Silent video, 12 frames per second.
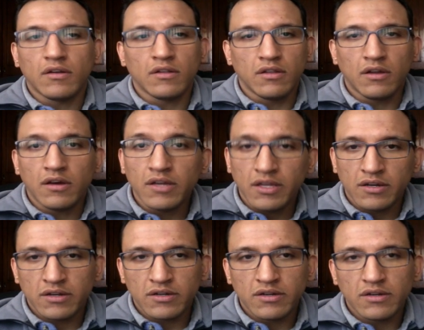
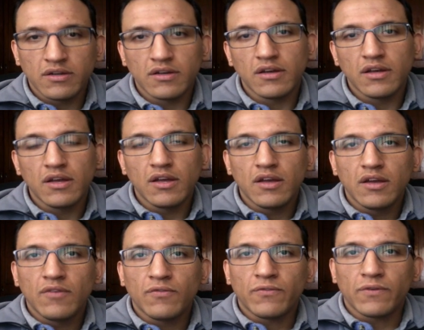lawyer
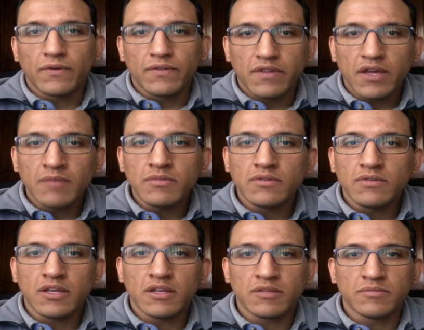for them to
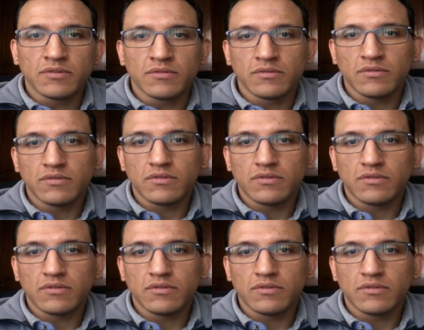help you.